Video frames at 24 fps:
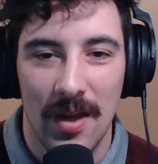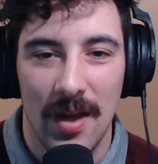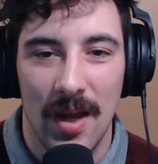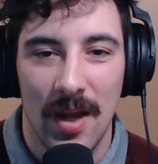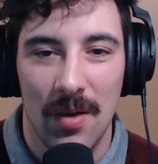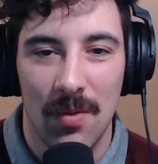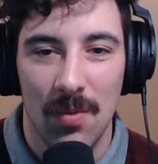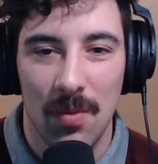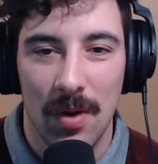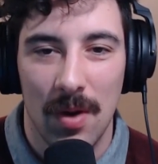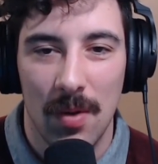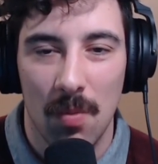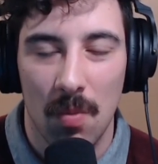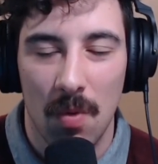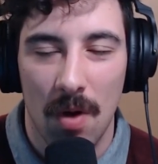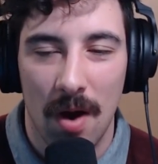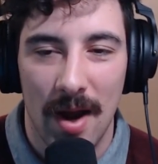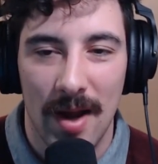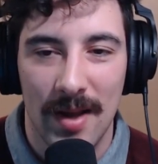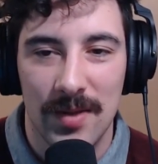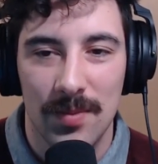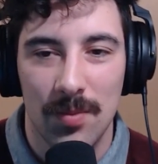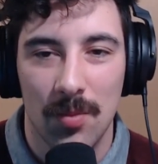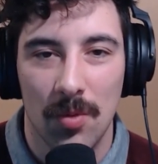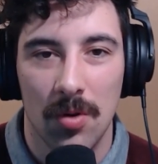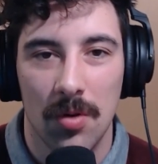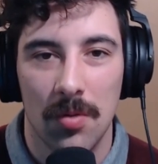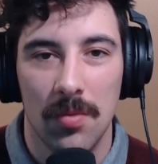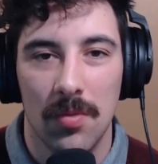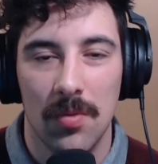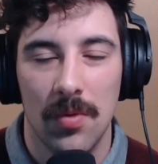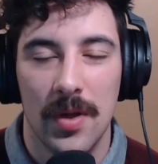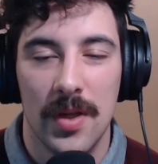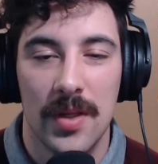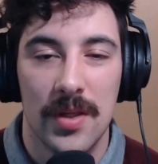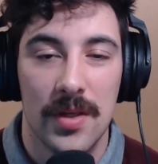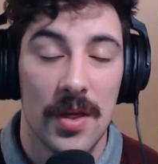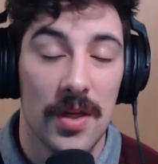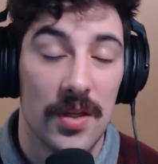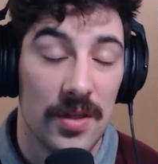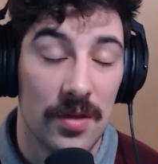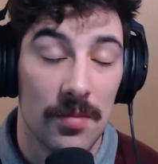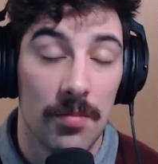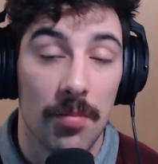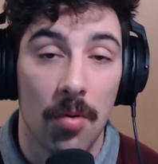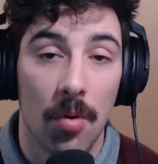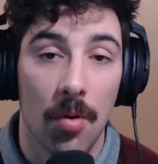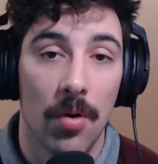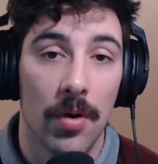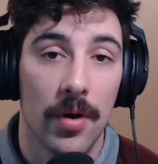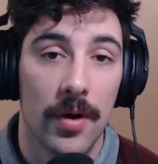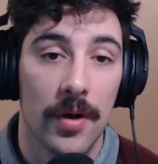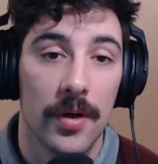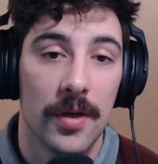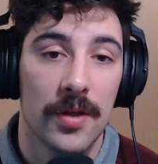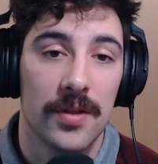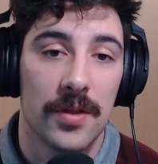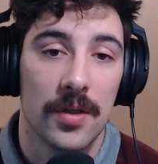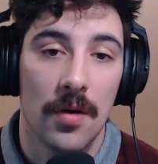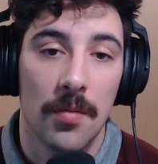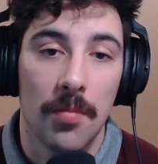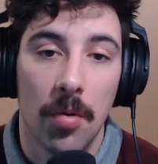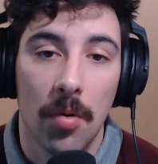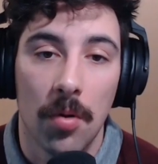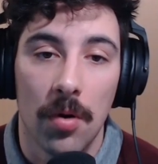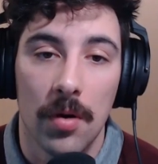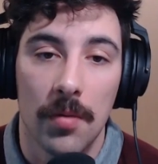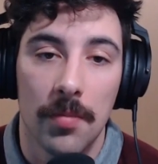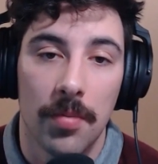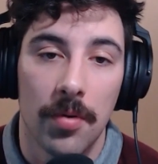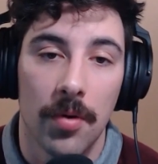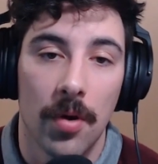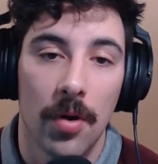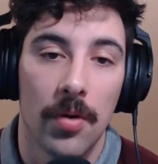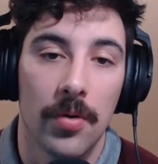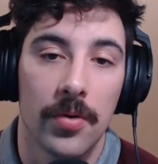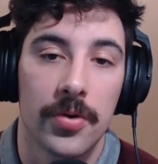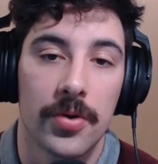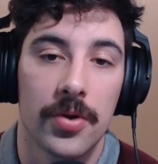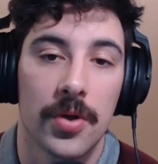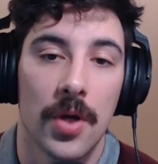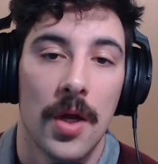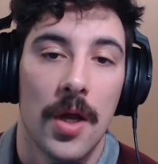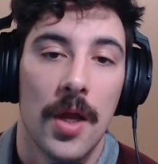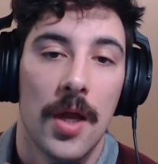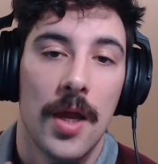and why it's important. It's an important approach,